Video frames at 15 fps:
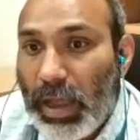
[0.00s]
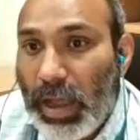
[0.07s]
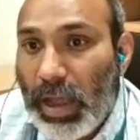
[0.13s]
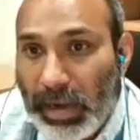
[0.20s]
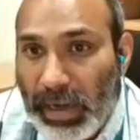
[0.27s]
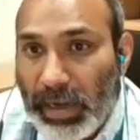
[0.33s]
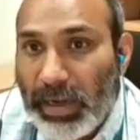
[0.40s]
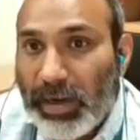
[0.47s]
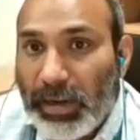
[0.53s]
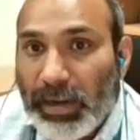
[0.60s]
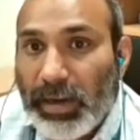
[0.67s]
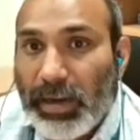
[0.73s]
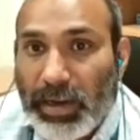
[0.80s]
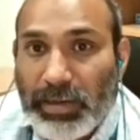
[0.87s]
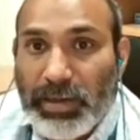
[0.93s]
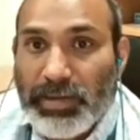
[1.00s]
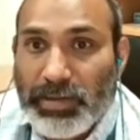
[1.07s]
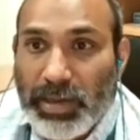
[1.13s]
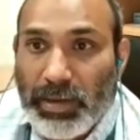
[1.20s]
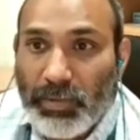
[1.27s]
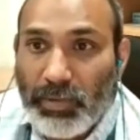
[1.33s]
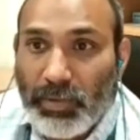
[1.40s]
again and again in the
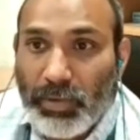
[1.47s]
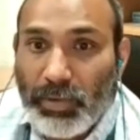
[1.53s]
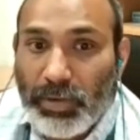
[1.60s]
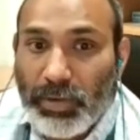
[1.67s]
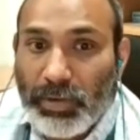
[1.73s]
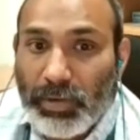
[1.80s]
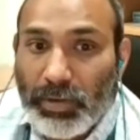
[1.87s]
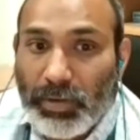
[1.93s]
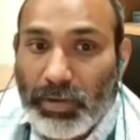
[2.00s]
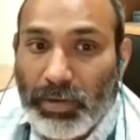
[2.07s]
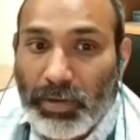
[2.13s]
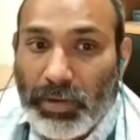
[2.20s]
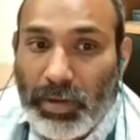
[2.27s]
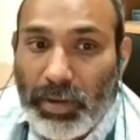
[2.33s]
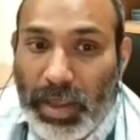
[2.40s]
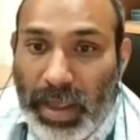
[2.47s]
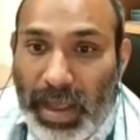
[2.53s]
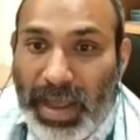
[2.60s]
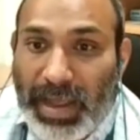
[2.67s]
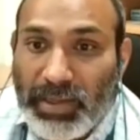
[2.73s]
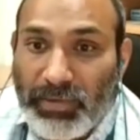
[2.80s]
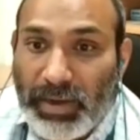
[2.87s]
same court,
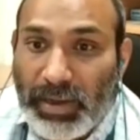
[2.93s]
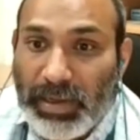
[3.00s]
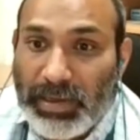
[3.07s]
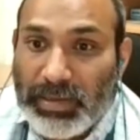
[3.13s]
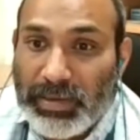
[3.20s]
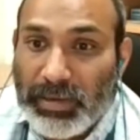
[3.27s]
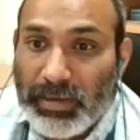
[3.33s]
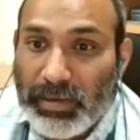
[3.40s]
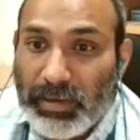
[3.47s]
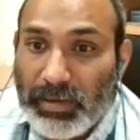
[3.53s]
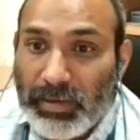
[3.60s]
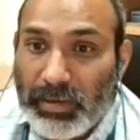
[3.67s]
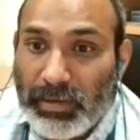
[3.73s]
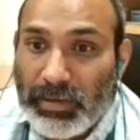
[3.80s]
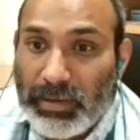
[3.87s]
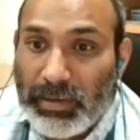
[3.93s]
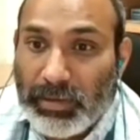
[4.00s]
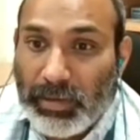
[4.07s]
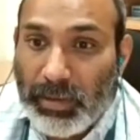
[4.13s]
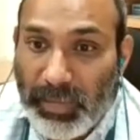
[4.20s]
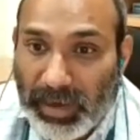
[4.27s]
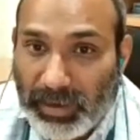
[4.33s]
as well as
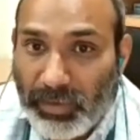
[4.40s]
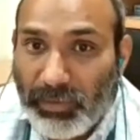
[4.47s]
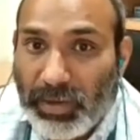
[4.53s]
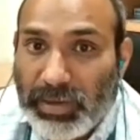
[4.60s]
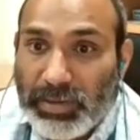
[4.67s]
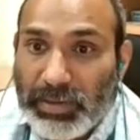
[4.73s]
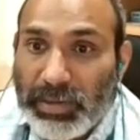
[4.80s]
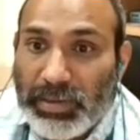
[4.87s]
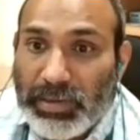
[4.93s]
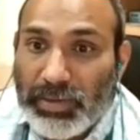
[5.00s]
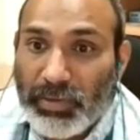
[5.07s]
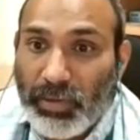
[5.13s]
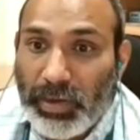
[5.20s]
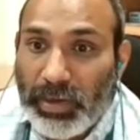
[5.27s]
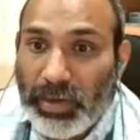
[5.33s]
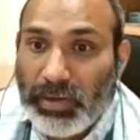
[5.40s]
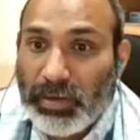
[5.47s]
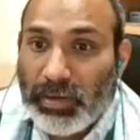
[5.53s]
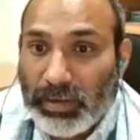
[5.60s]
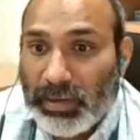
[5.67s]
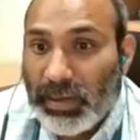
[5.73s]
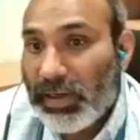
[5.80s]
the matter once it is going,
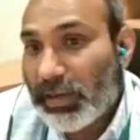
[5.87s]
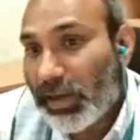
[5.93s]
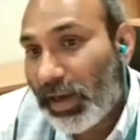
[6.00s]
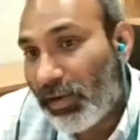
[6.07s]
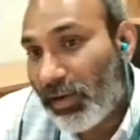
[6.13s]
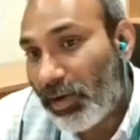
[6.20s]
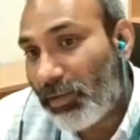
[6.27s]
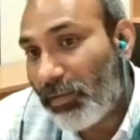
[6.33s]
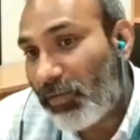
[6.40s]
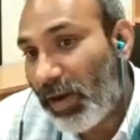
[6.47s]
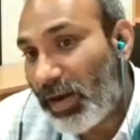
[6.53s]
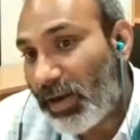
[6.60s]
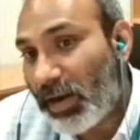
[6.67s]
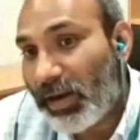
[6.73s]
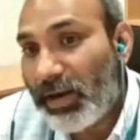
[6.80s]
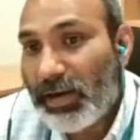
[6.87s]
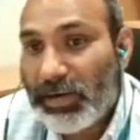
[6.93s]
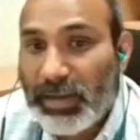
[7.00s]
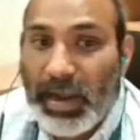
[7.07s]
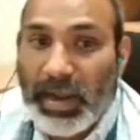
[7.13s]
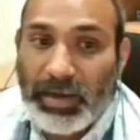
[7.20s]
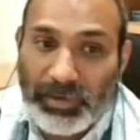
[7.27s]
then it cannot be filed again in
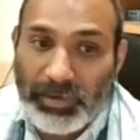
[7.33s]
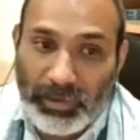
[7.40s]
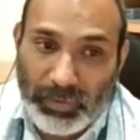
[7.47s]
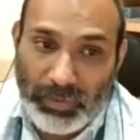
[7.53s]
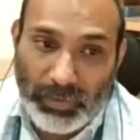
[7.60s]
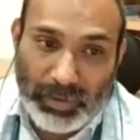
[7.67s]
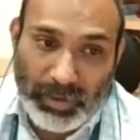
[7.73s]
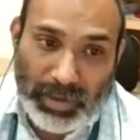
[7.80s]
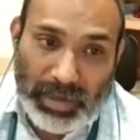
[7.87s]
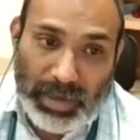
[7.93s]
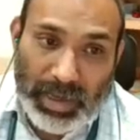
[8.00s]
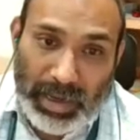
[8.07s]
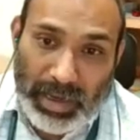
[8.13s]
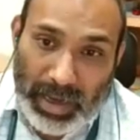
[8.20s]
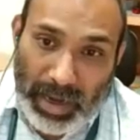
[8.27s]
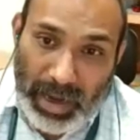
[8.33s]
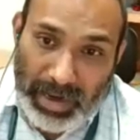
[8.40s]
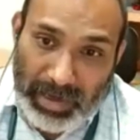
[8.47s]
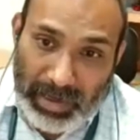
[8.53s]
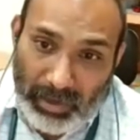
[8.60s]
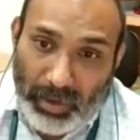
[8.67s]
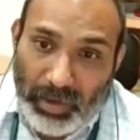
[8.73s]
the another court.
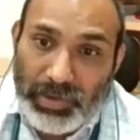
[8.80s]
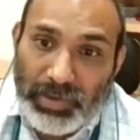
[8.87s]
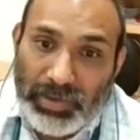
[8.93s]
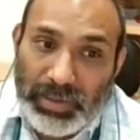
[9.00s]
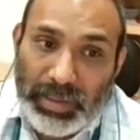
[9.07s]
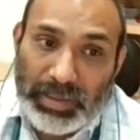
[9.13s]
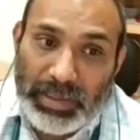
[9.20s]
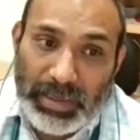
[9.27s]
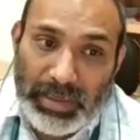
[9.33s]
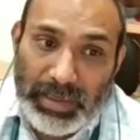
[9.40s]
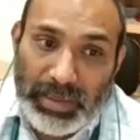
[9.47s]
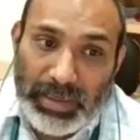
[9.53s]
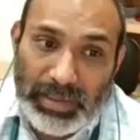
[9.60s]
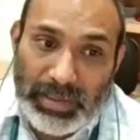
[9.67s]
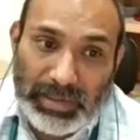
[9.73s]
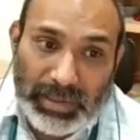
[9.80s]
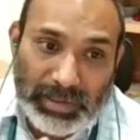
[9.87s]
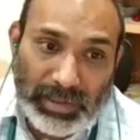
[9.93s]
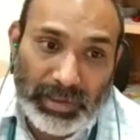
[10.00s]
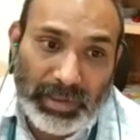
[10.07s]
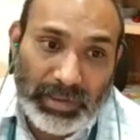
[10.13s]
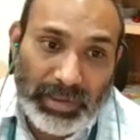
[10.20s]
And it also says that is
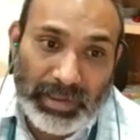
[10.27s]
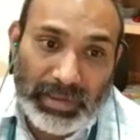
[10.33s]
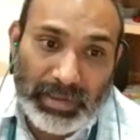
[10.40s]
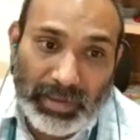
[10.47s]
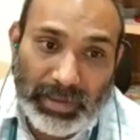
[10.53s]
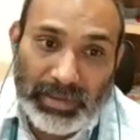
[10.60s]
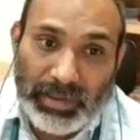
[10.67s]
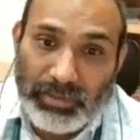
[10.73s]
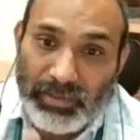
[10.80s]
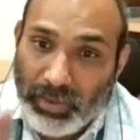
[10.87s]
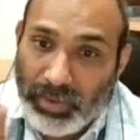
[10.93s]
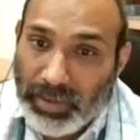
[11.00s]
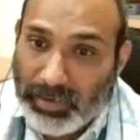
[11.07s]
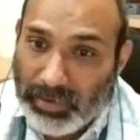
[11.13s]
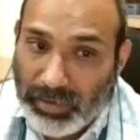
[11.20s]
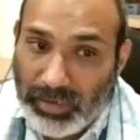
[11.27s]
section 10, that is res sub judice,